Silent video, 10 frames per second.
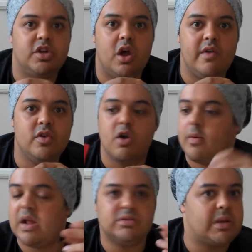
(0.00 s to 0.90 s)
You know, if you're
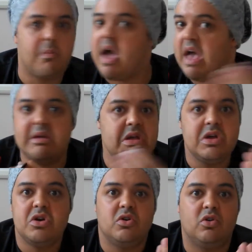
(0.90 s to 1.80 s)
going out somewhere
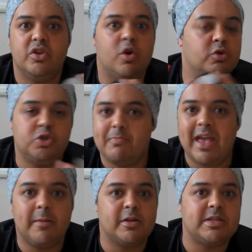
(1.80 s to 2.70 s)
or you're going to do
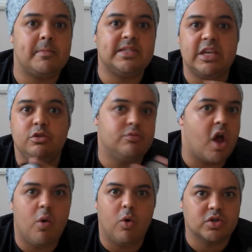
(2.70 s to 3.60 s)
makeup on somebody and you
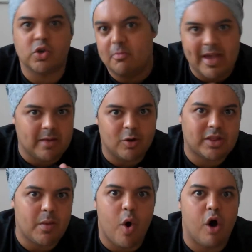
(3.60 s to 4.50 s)
know what sort of makeup look
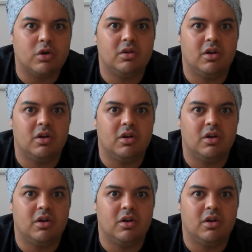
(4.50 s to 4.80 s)
they want,